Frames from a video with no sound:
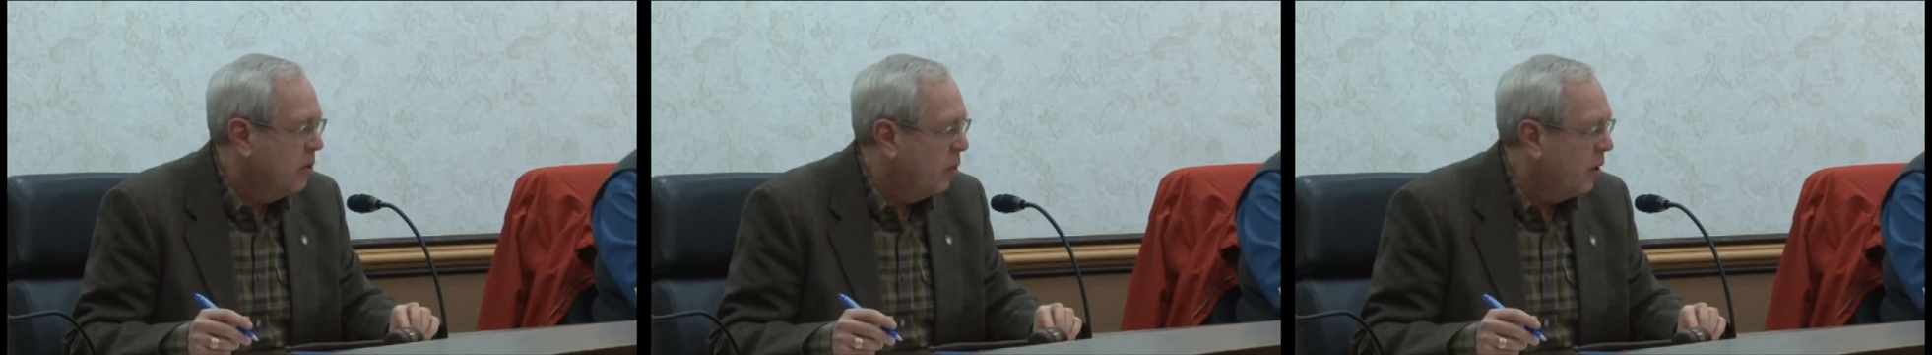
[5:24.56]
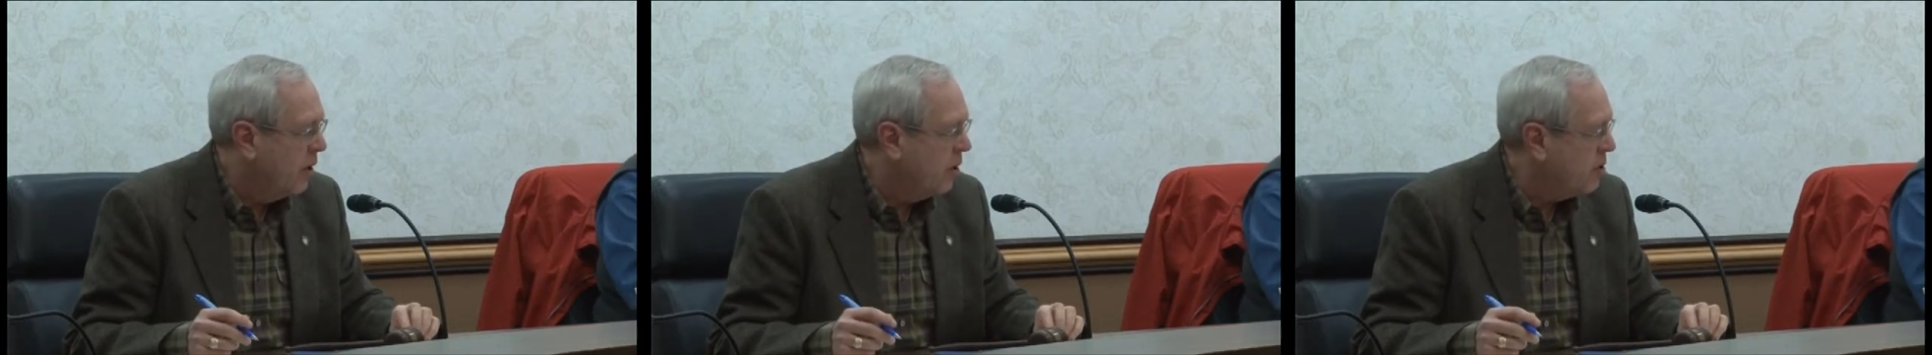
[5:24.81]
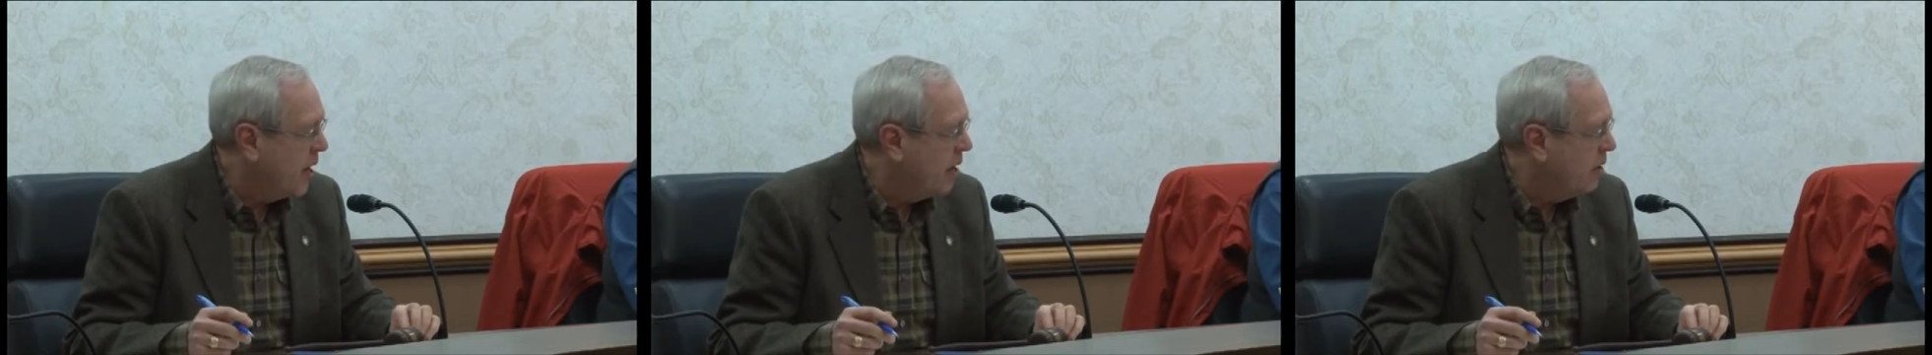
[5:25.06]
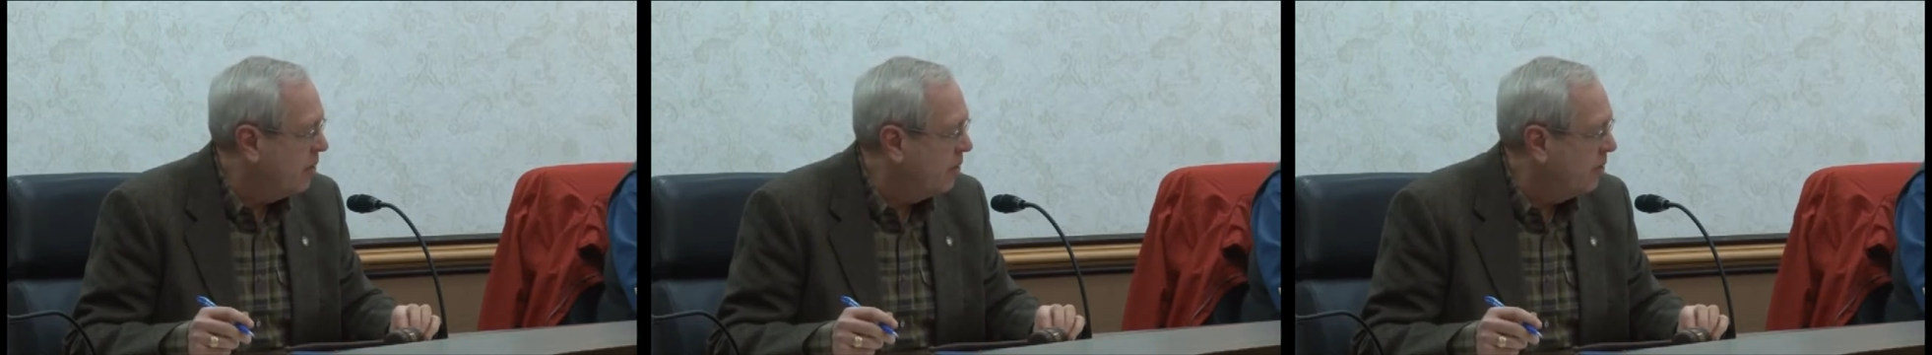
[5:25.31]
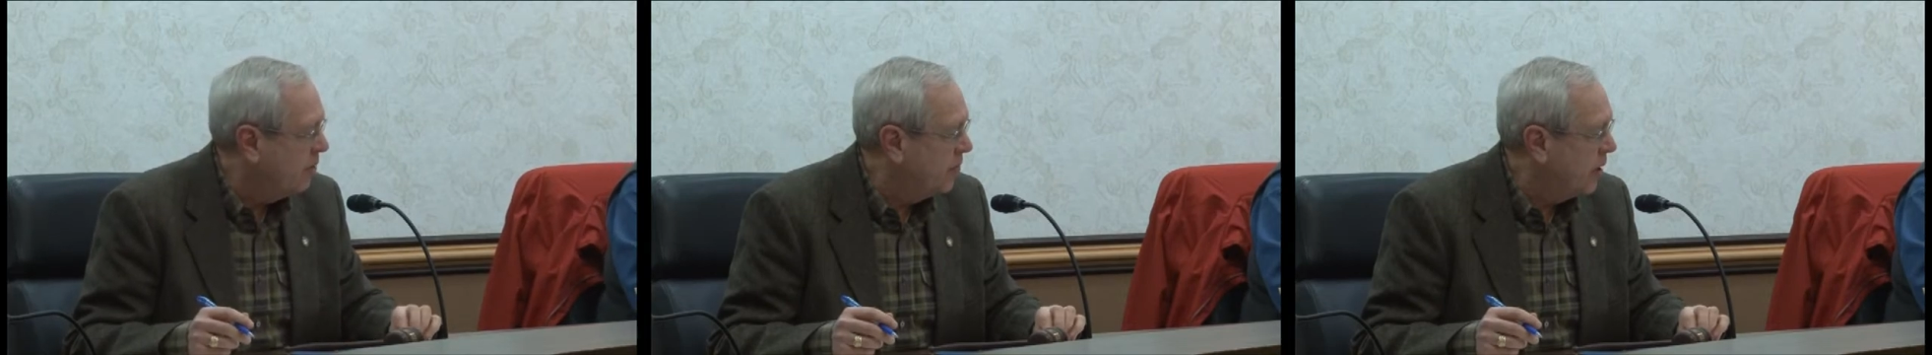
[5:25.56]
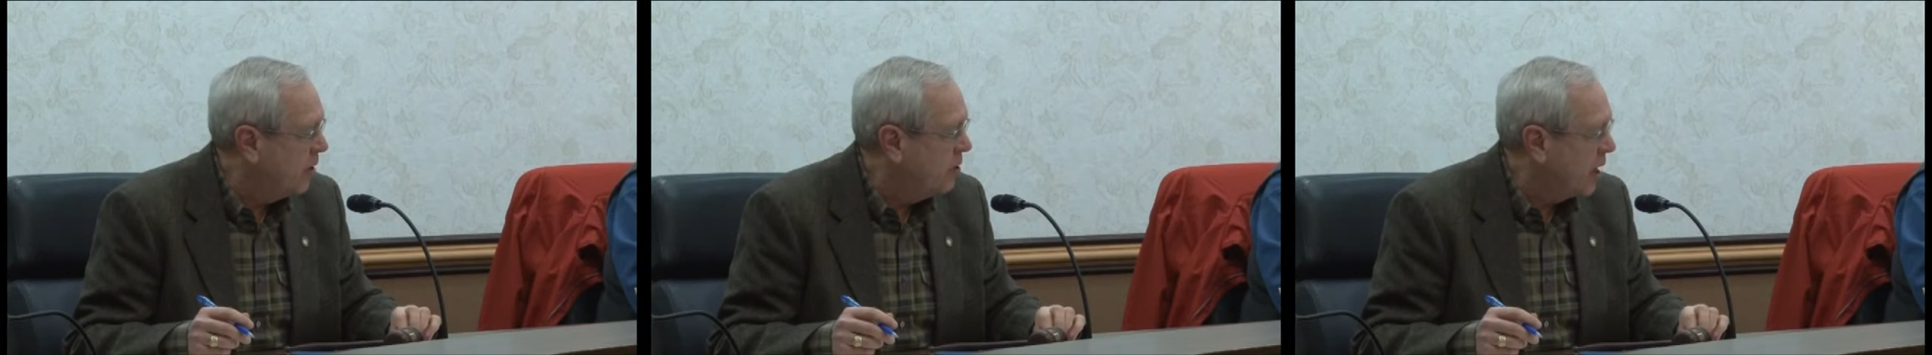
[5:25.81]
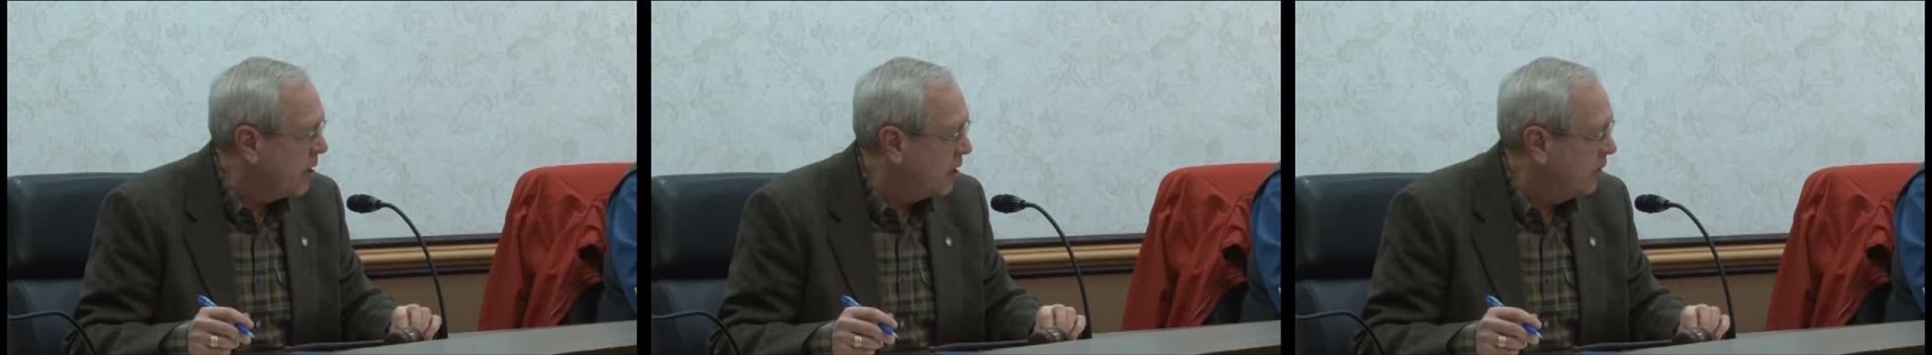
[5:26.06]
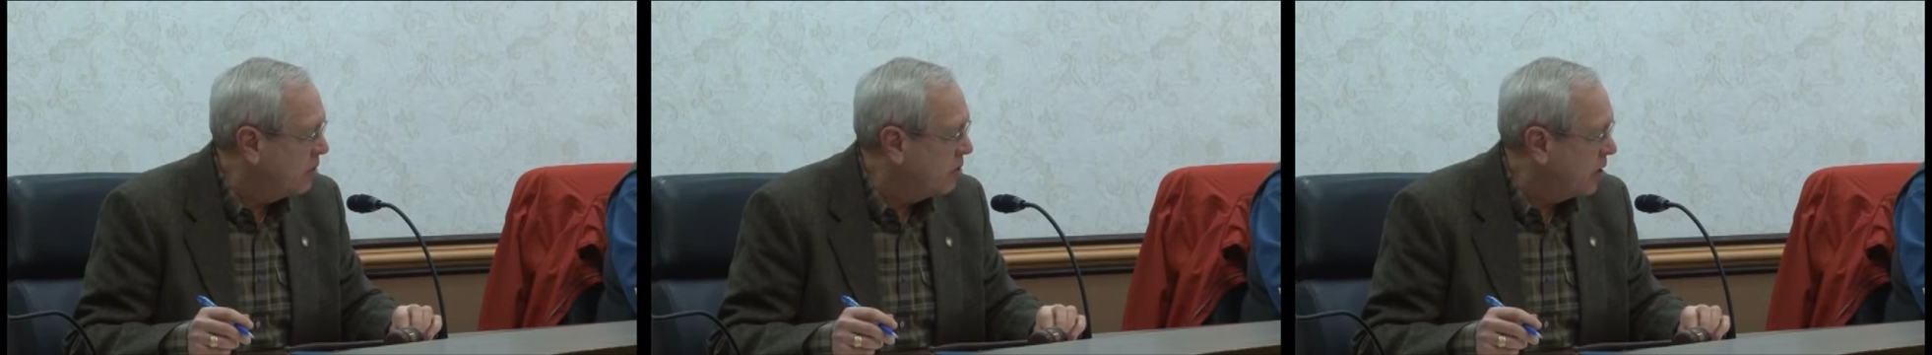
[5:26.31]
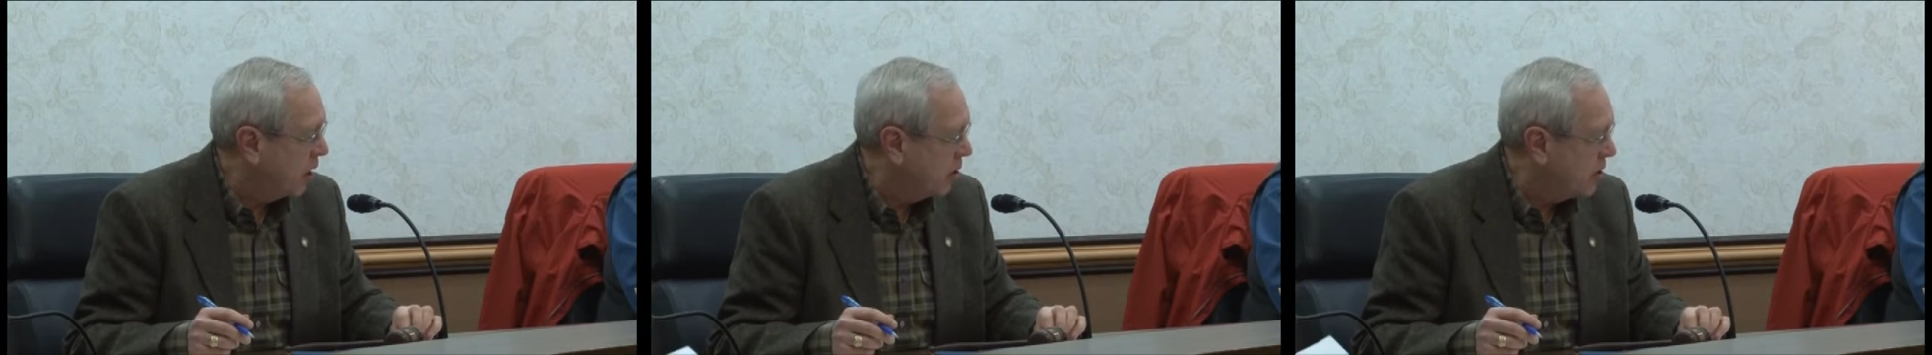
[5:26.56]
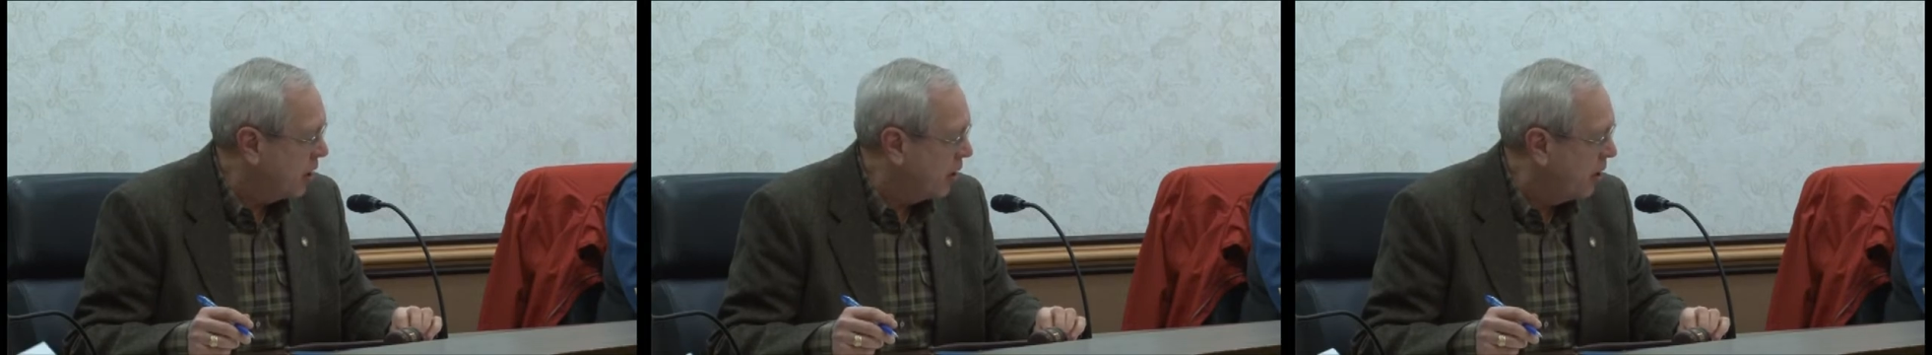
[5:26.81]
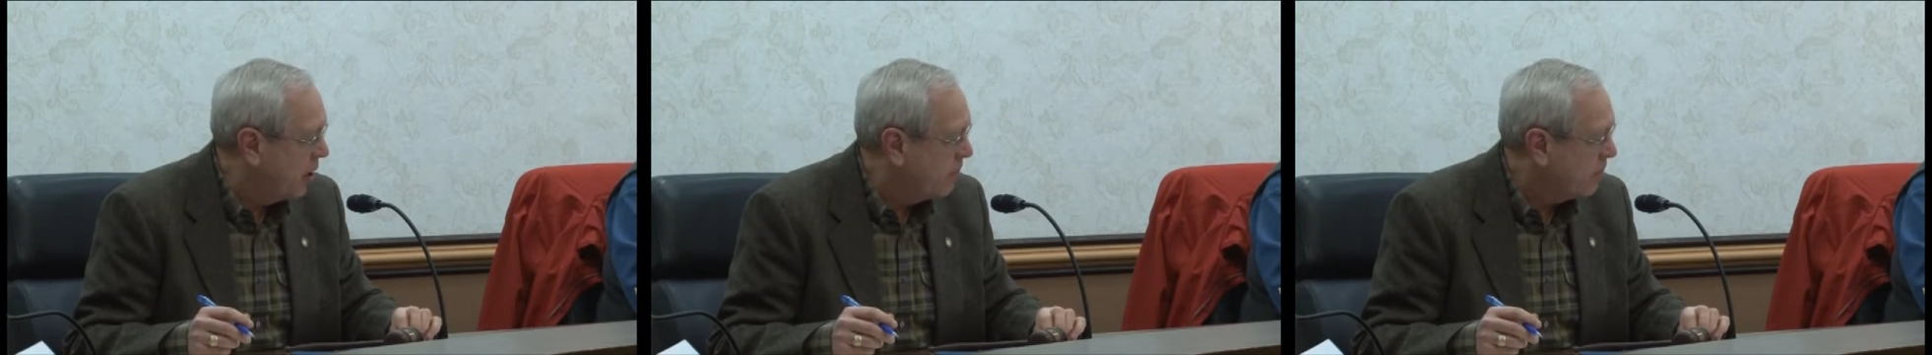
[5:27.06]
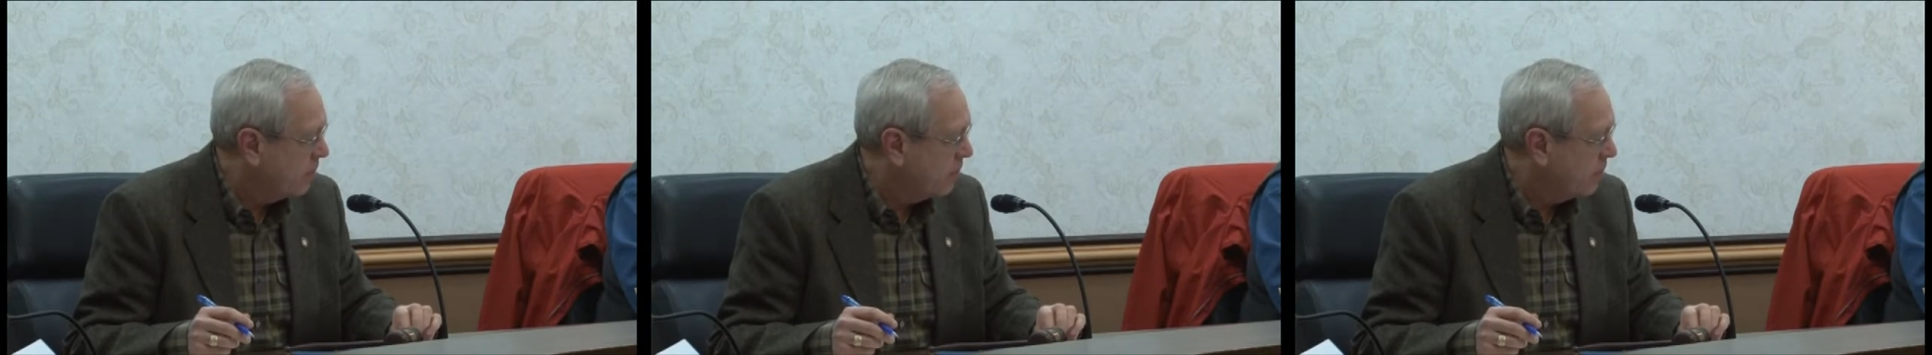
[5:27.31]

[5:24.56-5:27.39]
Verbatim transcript: One is that of executive secretary.